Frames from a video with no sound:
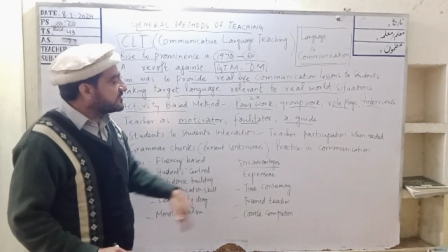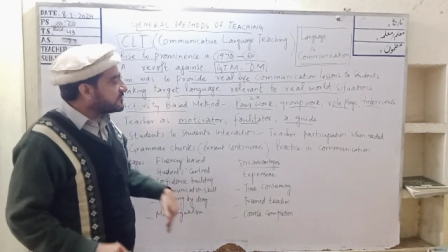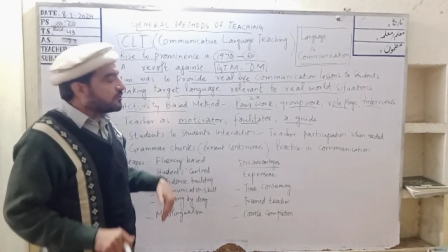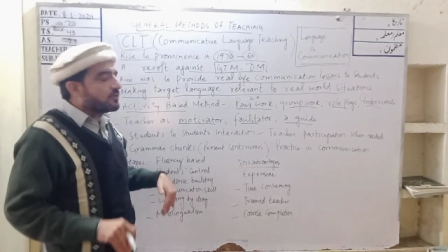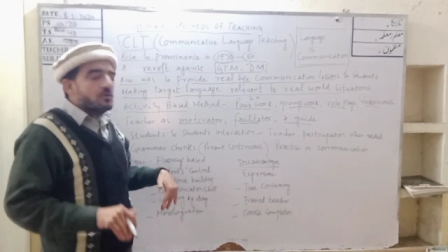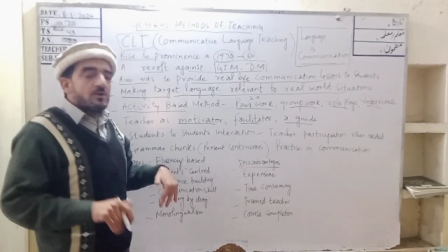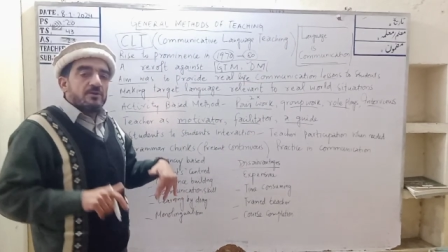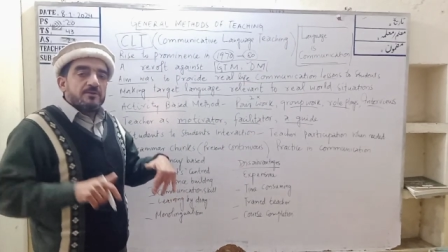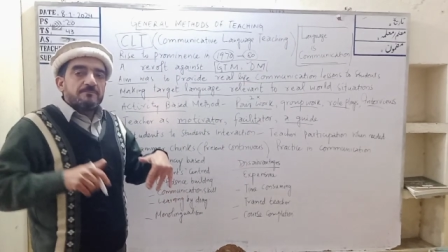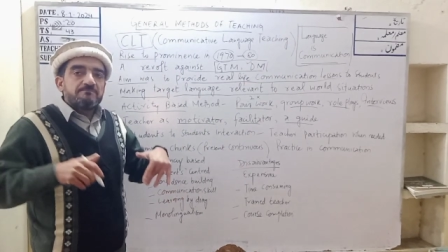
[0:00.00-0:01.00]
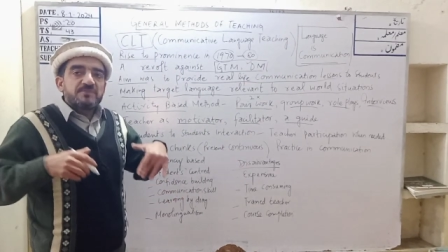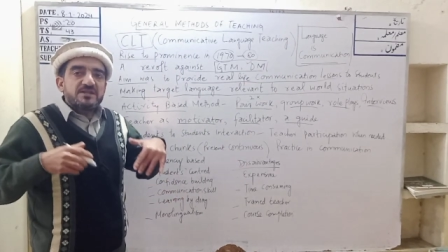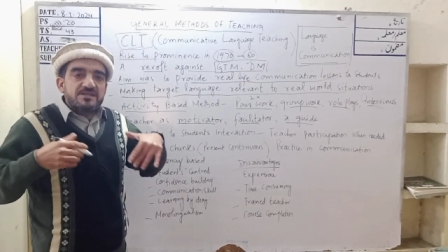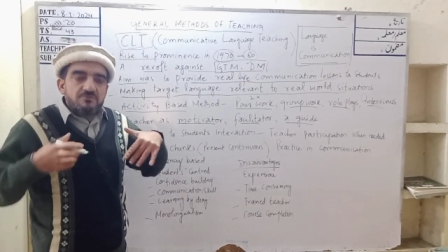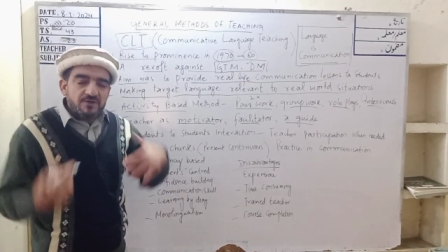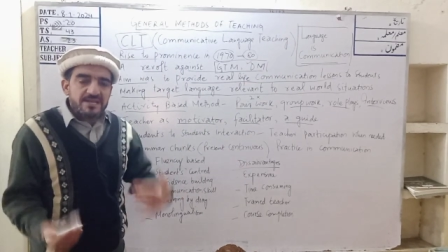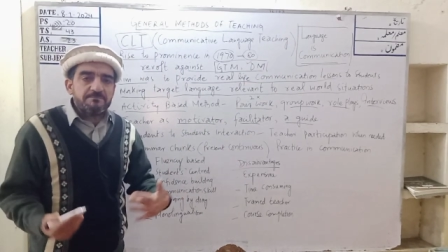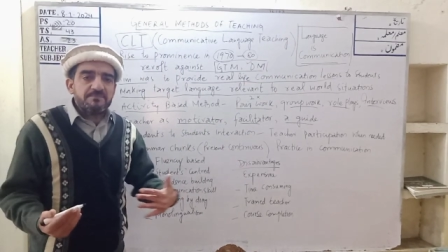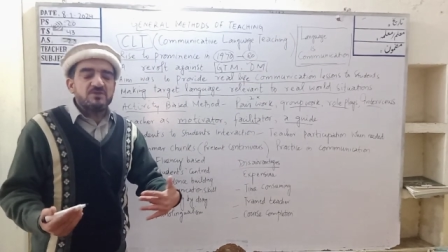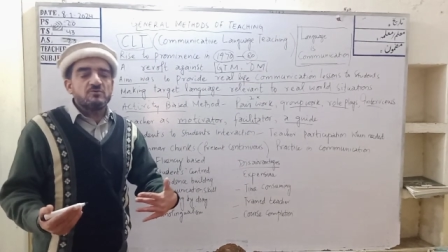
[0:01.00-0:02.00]
So
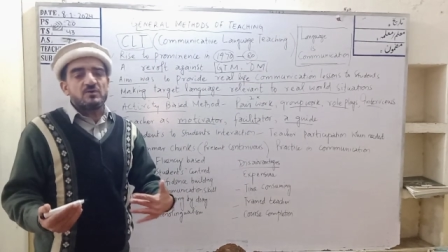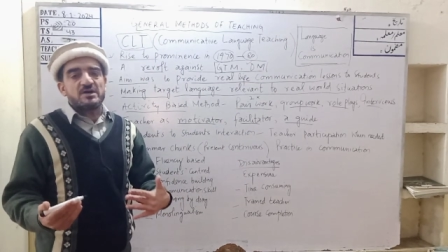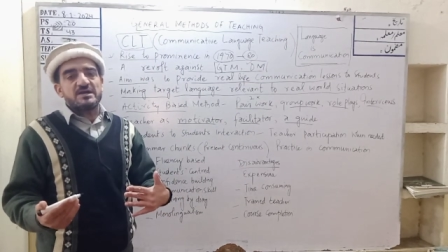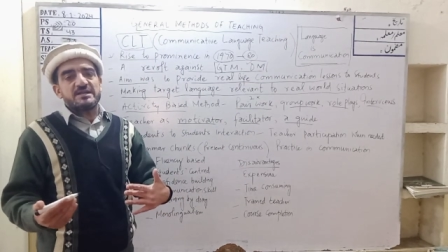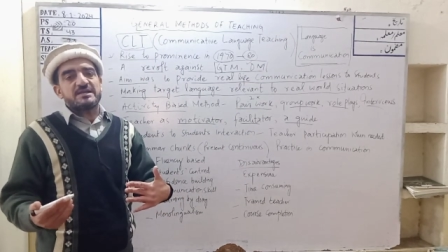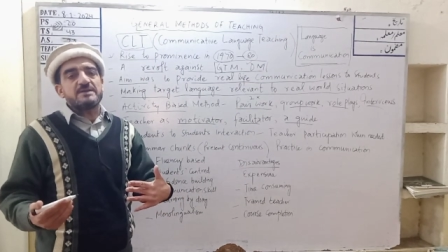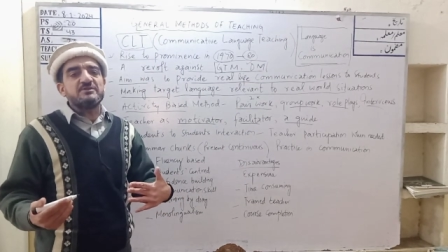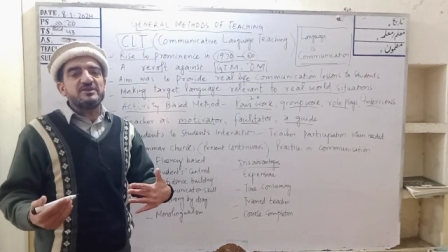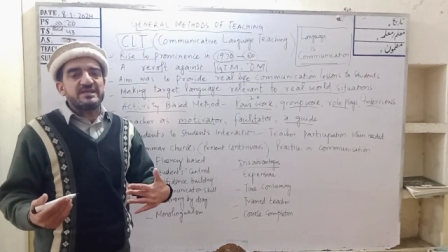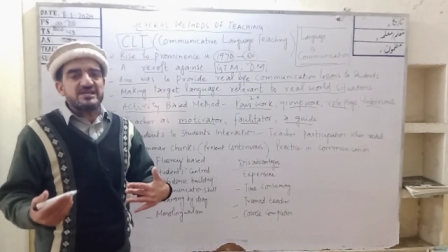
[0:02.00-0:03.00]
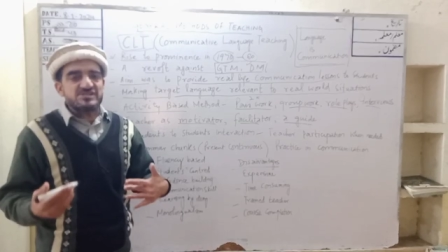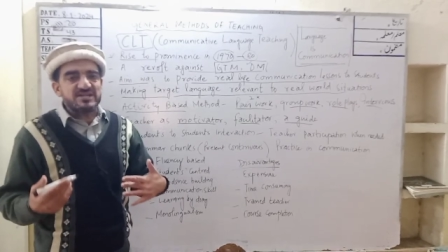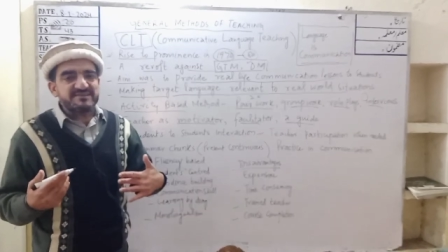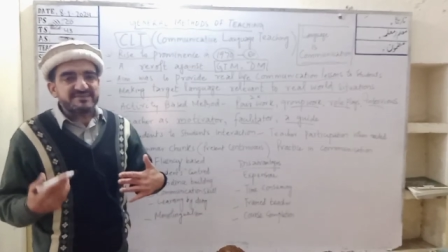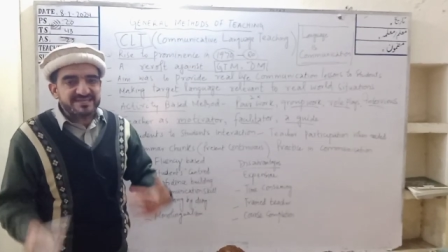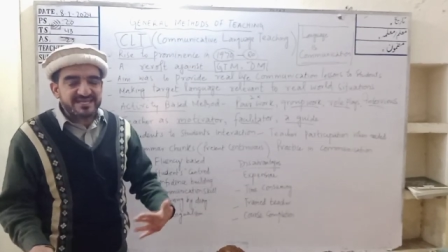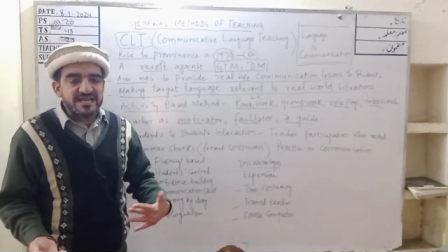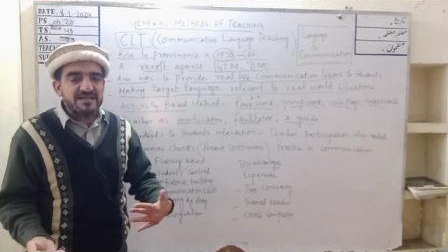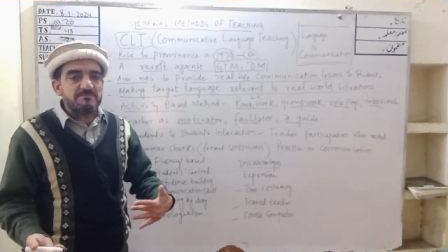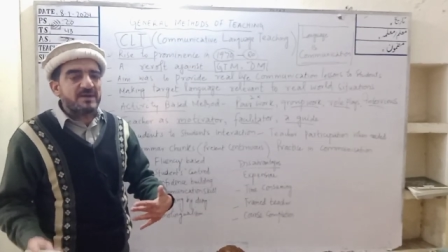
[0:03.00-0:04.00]
develop your communication
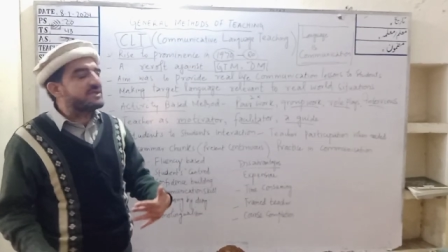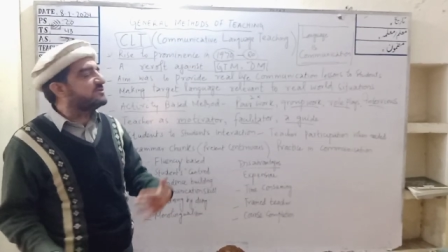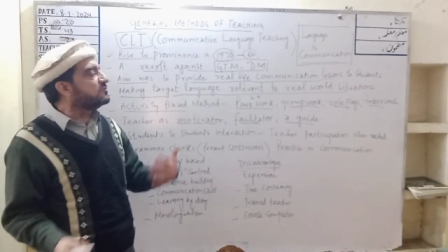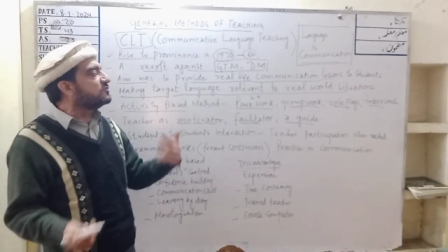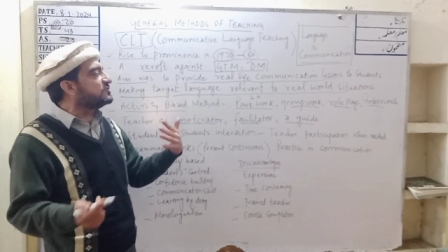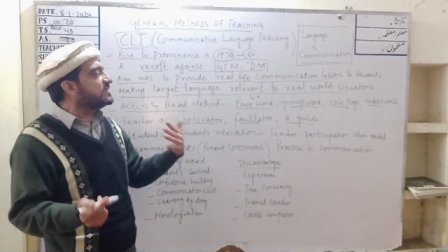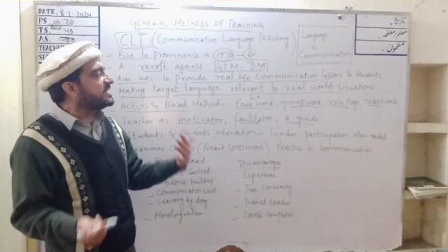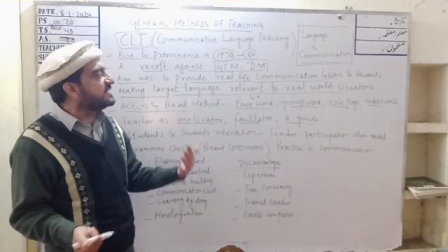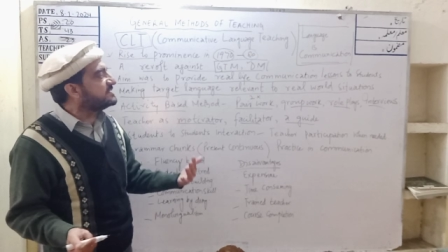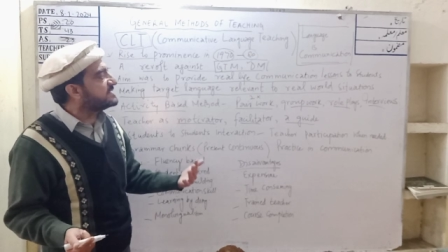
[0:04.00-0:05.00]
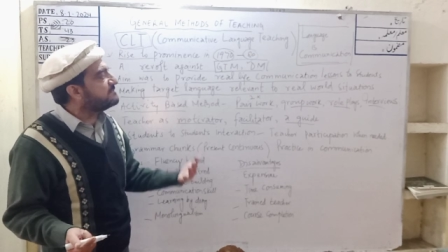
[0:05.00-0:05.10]
skill by using the